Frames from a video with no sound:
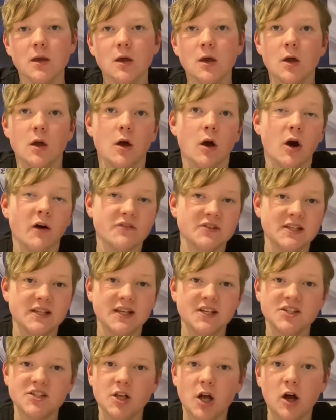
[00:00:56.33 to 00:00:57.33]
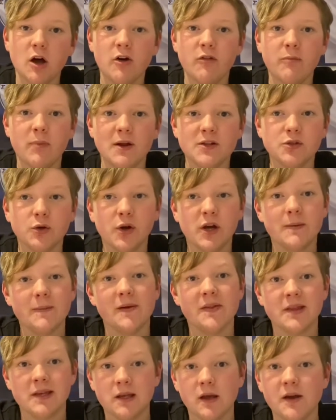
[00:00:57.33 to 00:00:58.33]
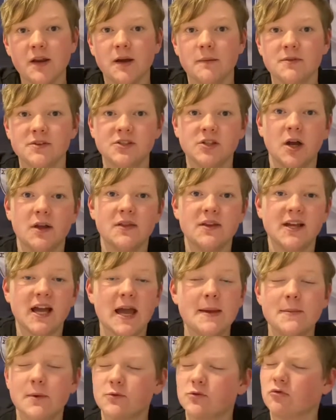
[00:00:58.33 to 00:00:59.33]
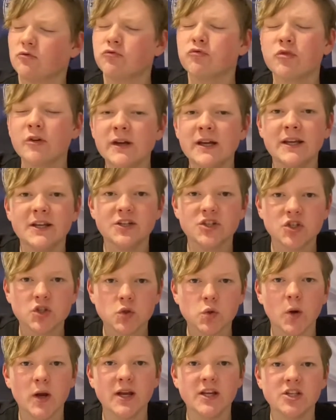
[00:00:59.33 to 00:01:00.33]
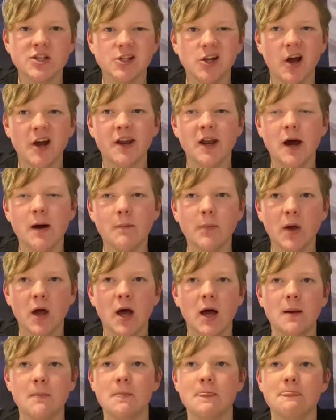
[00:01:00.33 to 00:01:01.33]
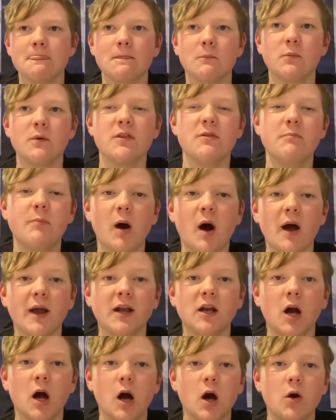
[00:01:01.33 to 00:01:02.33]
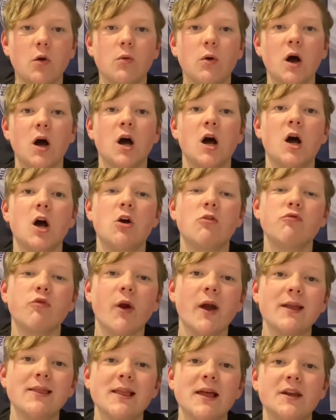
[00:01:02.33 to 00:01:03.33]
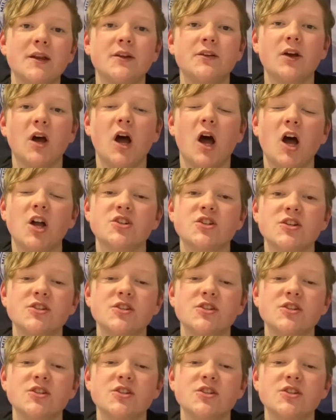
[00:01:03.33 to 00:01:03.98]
Obviously, let's start off by talking about the lineup that started the game. It was a really strange lineup with Bart in goal, Ryan Leonard, Hutchinson